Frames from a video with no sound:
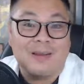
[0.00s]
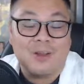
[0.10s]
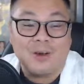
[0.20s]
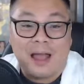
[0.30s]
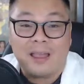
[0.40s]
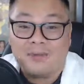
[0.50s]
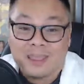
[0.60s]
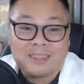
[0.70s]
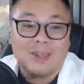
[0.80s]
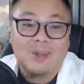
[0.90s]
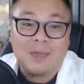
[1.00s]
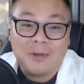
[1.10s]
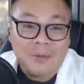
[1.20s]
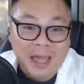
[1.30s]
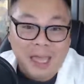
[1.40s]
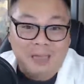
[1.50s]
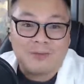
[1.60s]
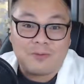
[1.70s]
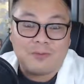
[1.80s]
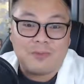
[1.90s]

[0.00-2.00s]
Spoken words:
I invested on my wife.